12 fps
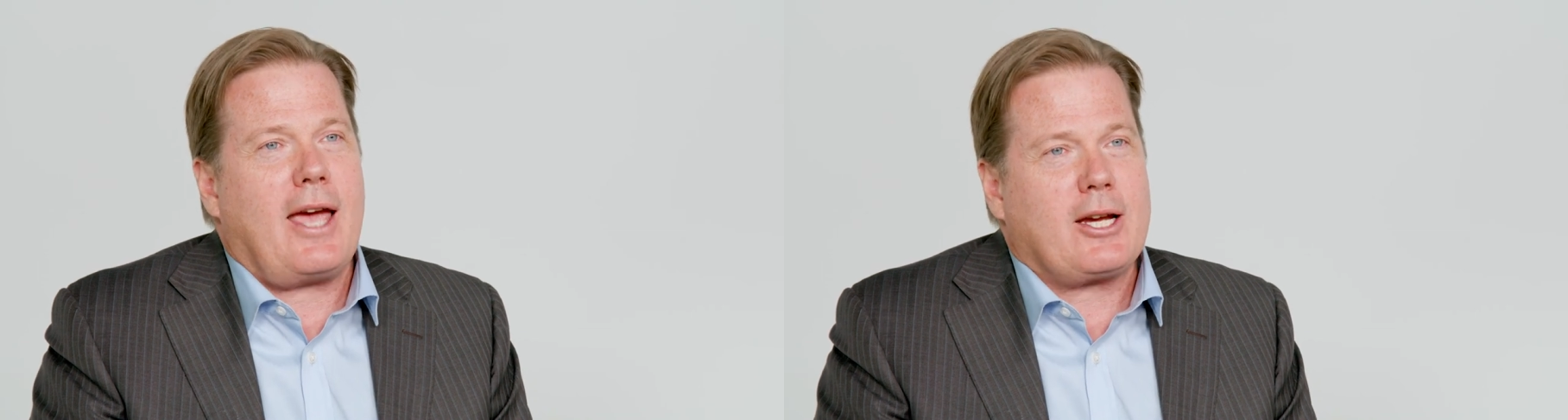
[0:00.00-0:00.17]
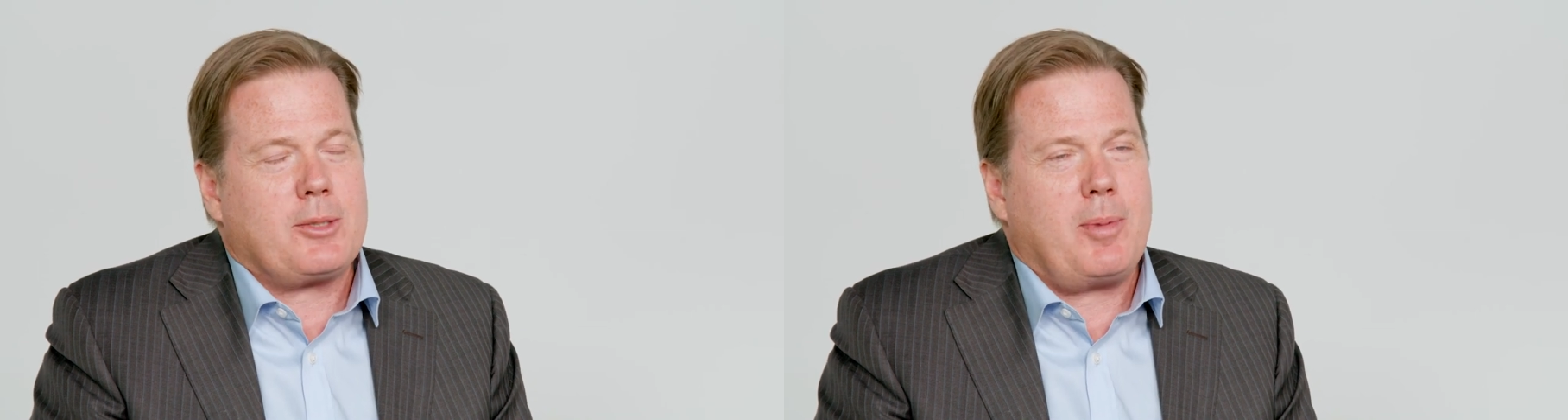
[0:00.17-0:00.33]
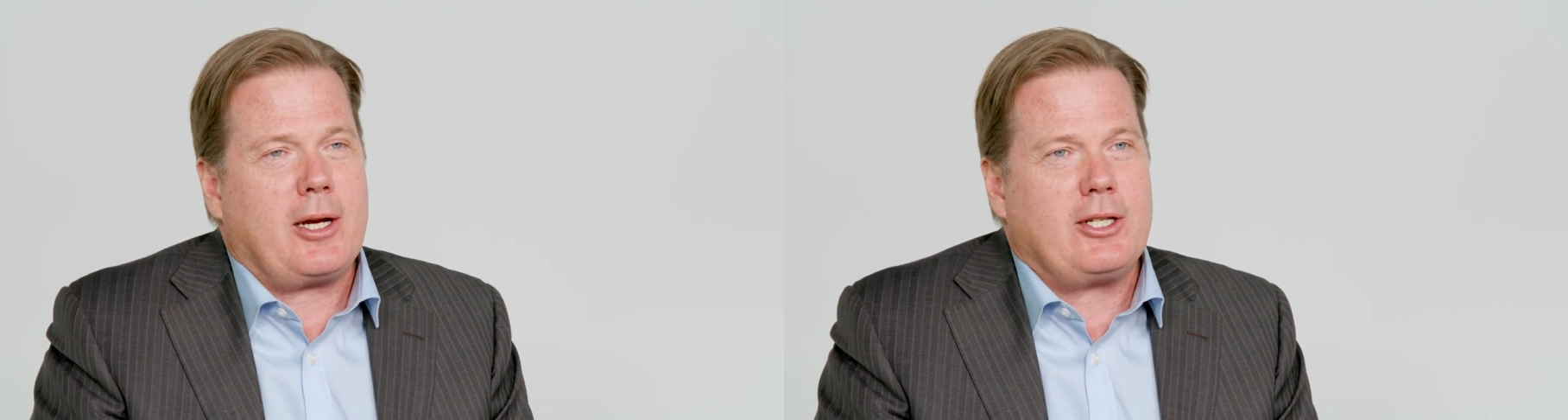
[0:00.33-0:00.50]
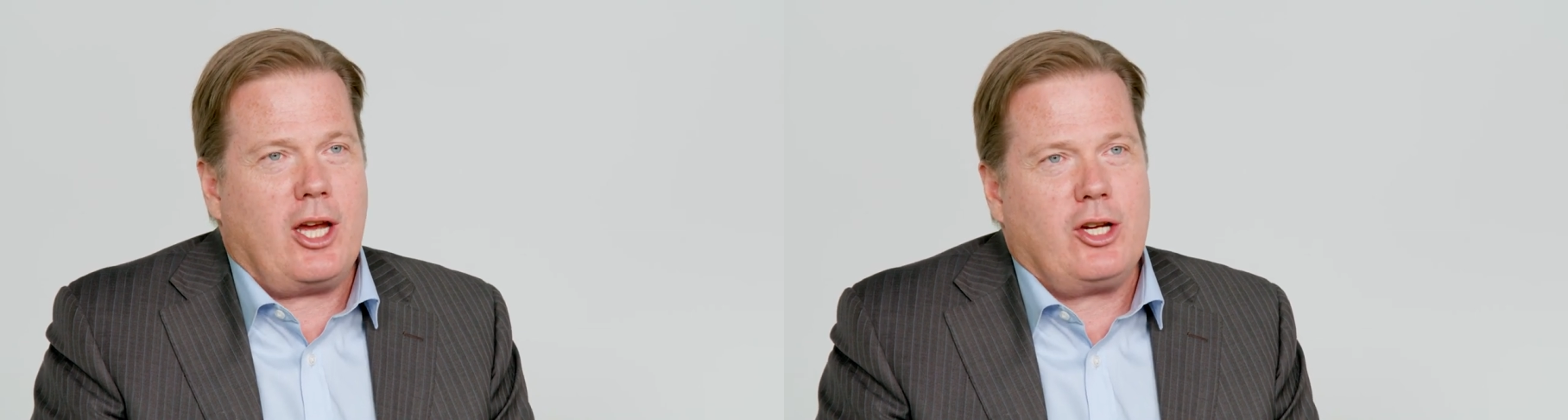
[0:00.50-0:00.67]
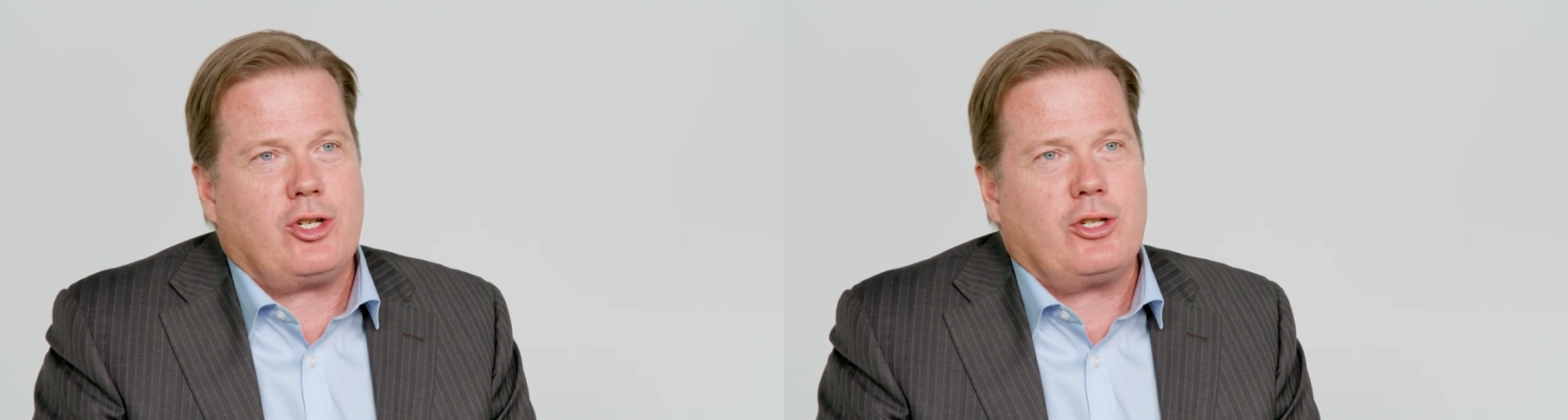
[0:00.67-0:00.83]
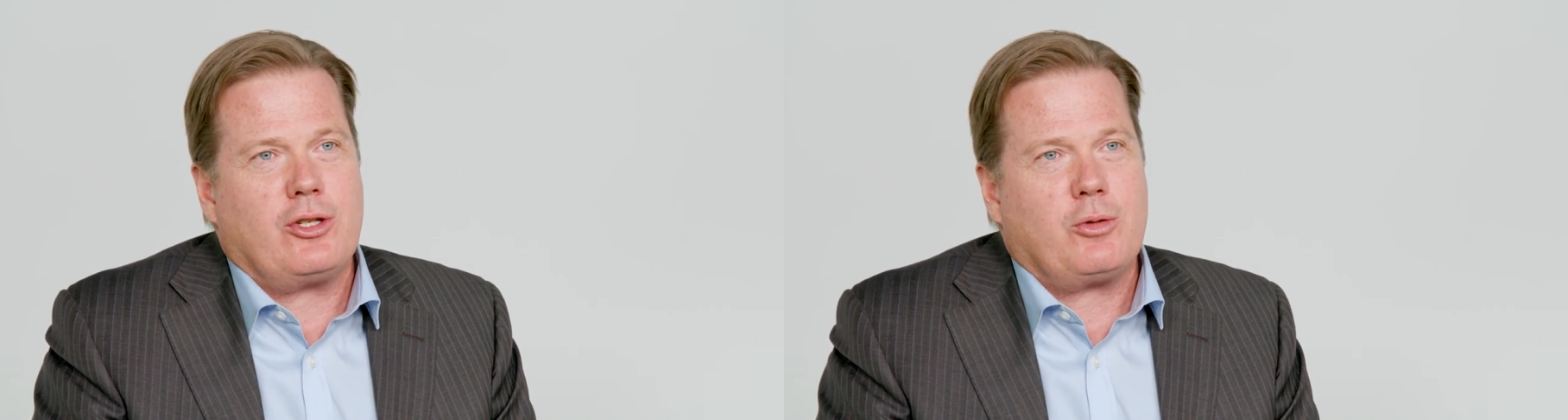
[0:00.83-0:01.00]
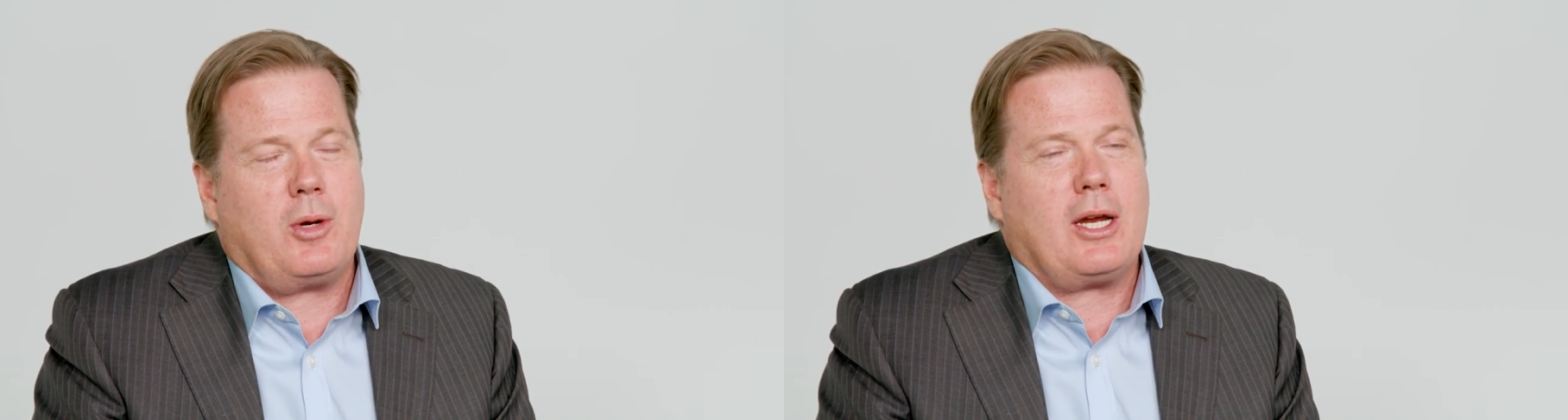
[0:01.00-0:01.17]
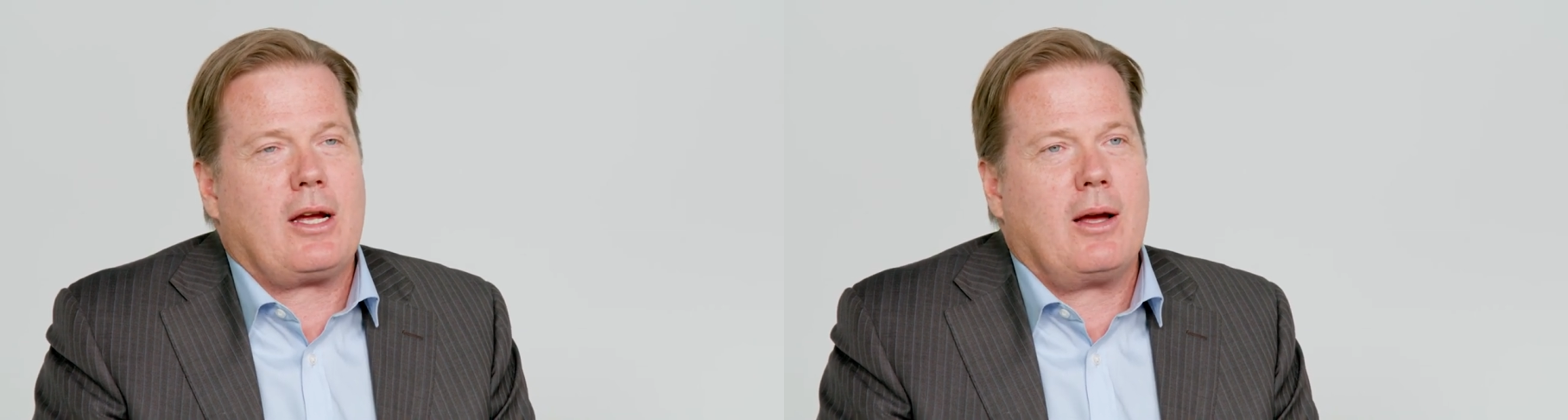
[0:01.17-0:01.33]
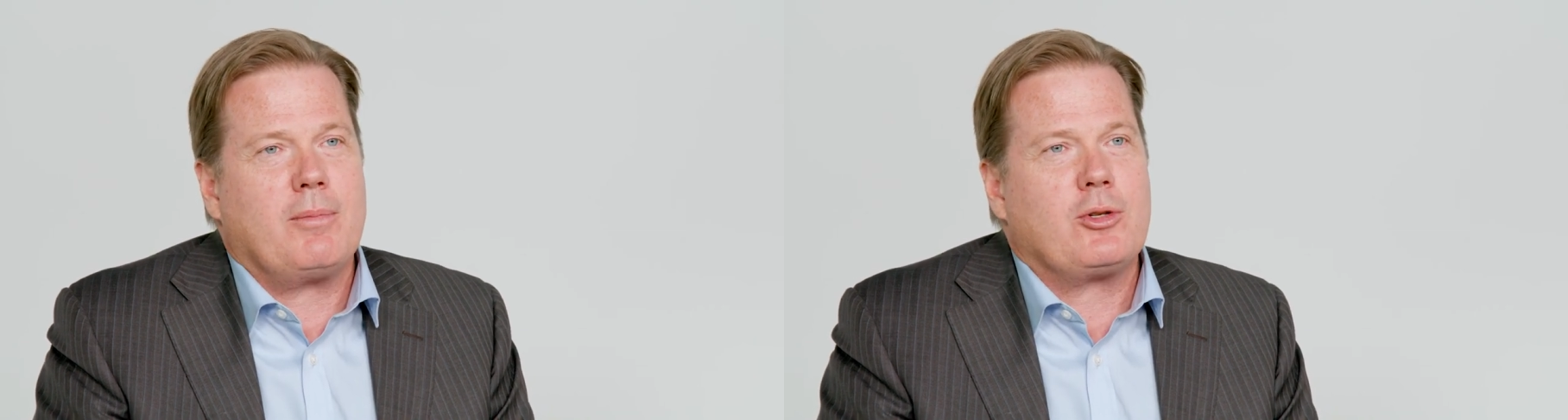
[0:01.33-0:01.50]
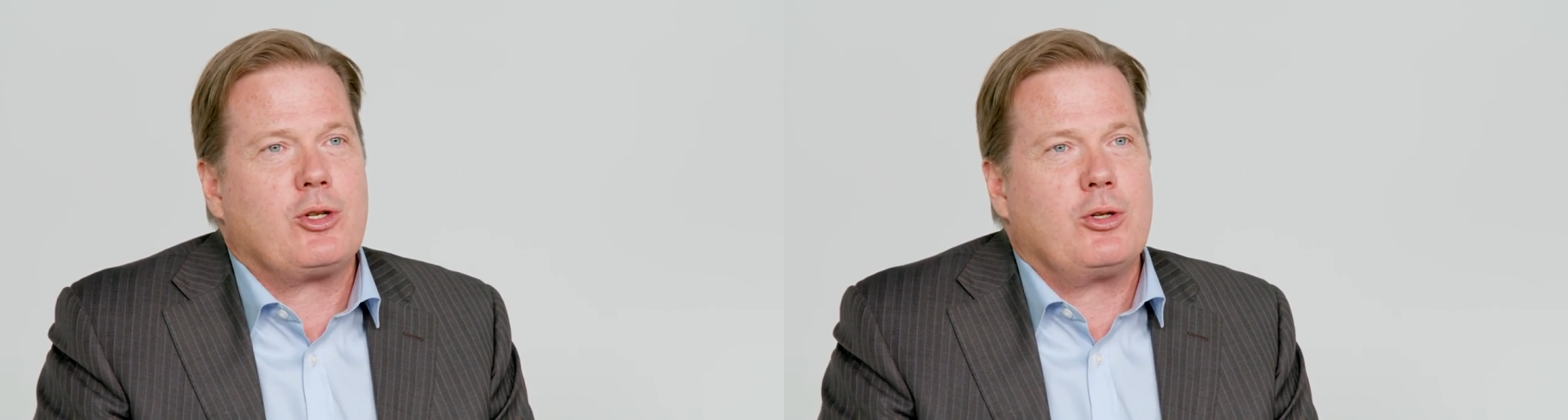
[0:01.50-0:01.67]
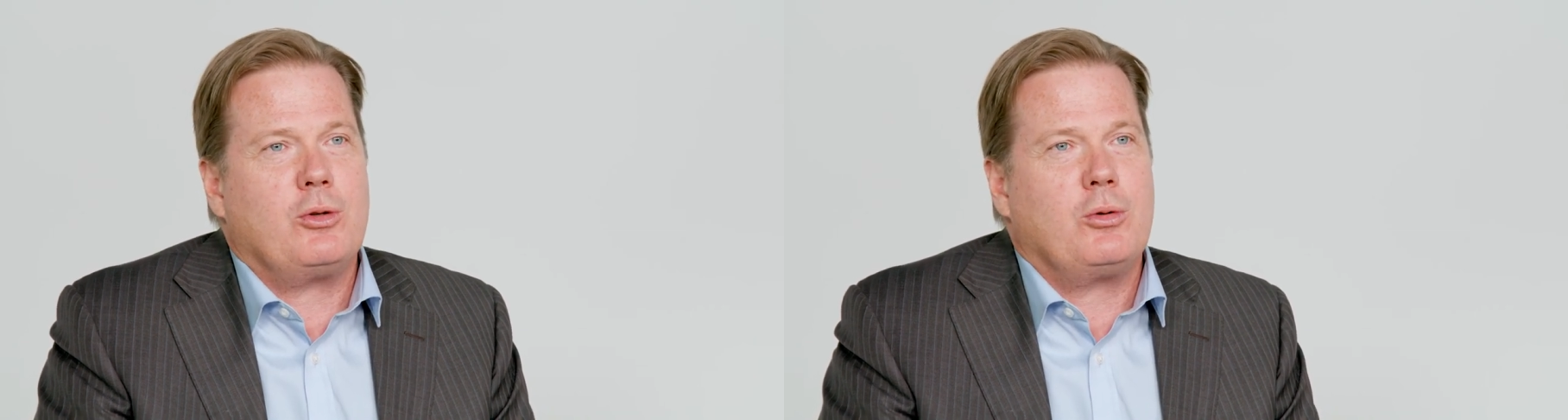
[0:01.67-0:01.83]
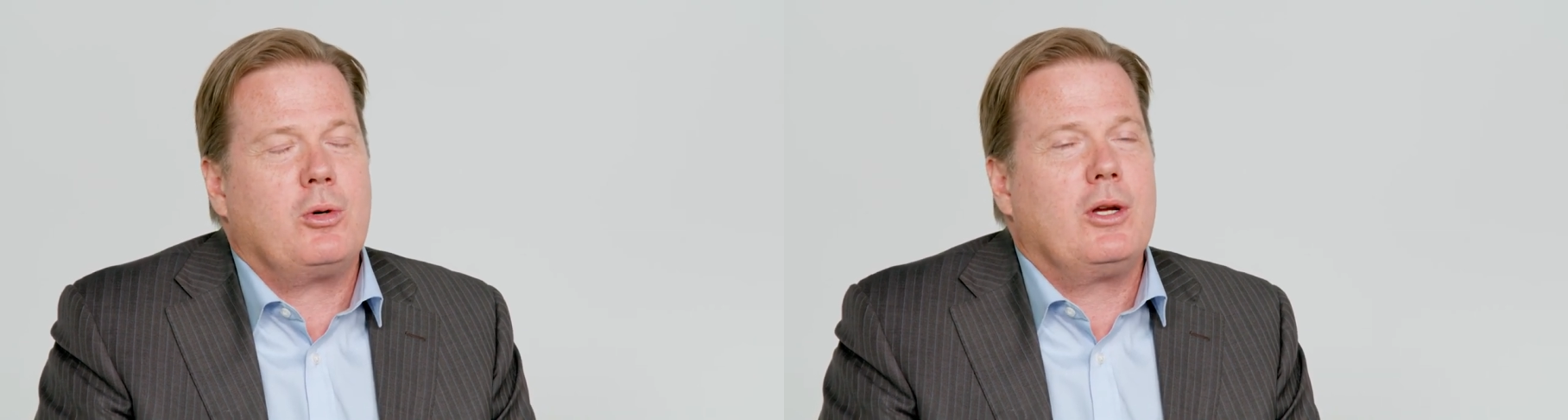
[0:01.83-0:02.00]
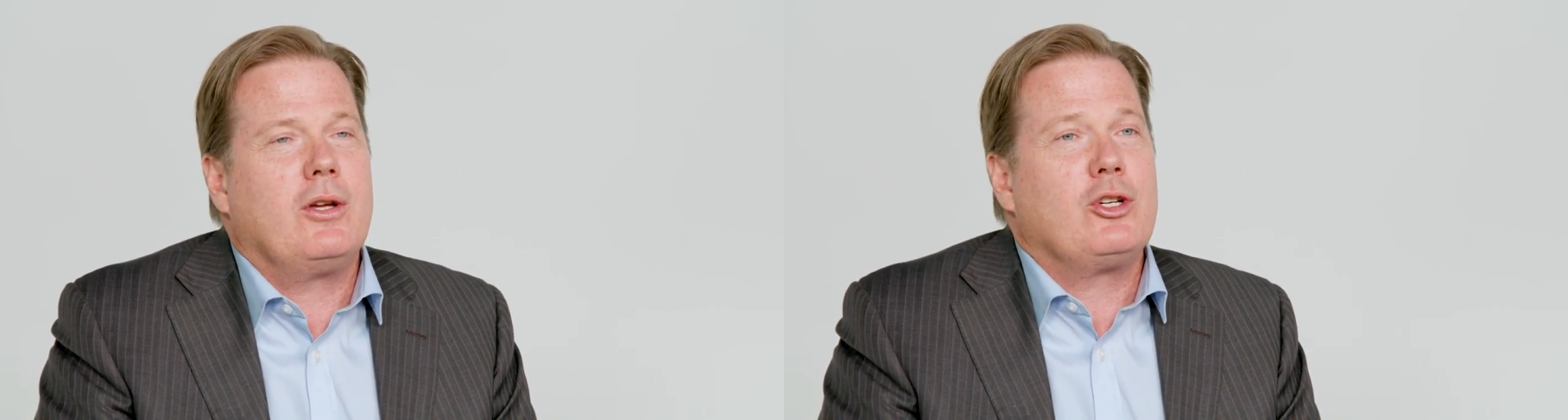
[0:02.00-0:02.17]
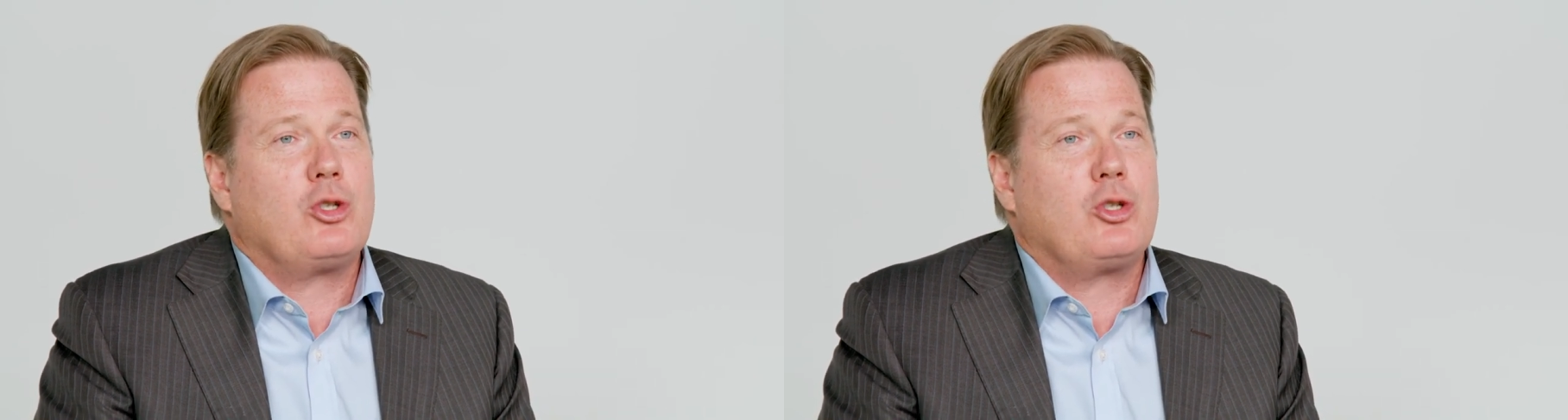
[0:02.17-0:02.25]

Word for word: expectations when it comes to